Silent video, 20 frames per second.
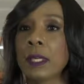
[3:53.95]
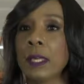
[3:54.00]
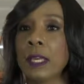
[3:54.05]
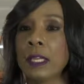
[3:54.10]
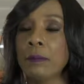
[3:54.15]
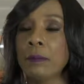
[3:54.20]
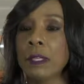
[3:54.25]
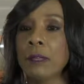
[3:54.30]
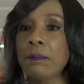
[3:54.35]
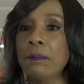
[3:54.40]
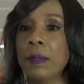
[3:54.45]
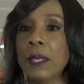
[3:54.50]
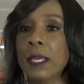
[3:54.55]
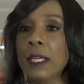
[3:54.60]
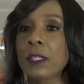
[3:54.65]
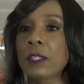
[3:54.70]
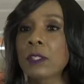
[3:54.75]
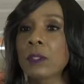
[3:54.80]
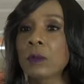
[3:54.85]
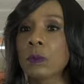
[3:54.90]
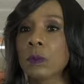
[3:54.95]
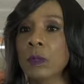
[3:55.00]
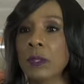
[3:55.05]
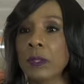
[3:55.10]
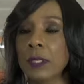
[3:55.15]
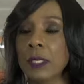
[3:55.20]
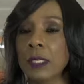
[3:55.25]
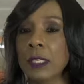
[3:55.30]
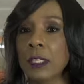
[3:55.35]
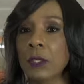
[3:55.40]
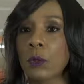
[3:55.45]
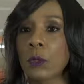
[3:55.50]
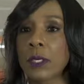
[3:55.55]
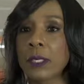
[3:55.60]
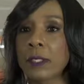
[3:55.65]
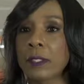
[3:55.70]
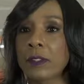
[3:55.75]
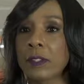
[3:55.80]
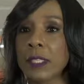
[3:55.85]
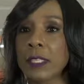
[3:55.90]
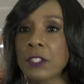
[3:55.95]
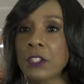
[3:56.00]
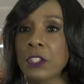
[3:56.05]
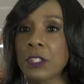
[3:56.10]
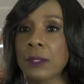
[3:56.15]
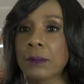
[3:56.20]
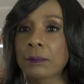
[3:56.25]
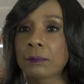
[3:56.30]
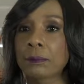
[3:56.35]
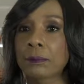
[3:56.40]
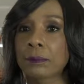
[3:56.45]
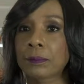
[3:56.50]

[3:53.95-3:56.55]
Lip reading: and be better within the organization.